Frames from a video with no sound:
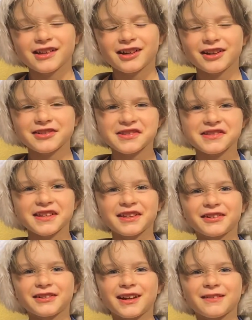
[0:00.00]
Because they
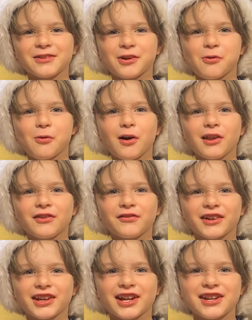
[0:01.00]
don't have the
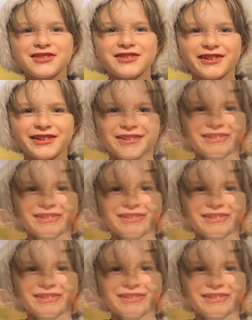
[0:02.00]
qualification.